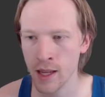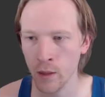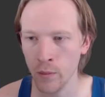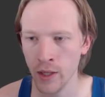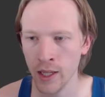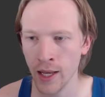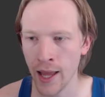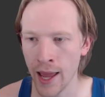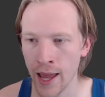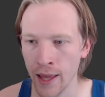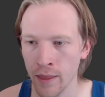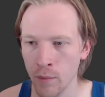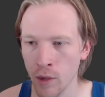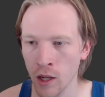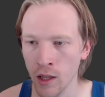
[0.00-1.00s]
and we can
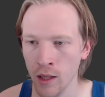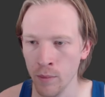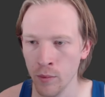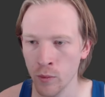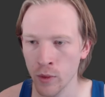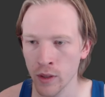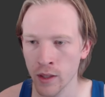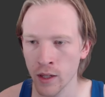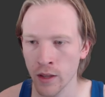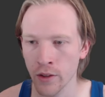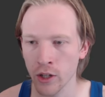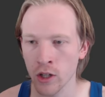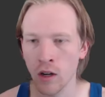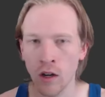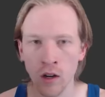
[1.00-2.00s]
add them all up with another
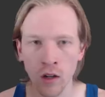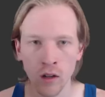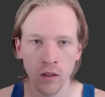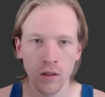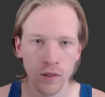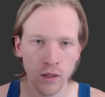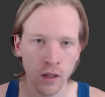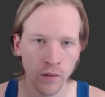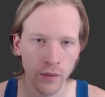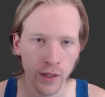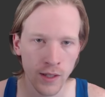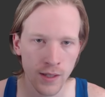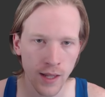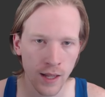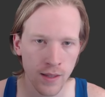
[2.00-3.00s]
call of
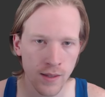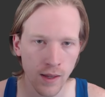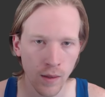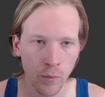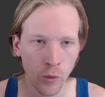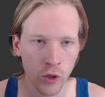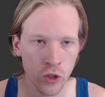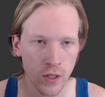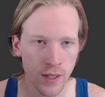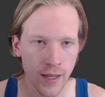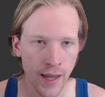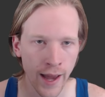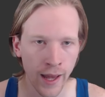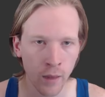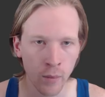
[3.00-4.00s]
list.sum, which will just
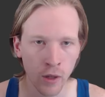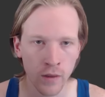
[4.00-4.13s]
add up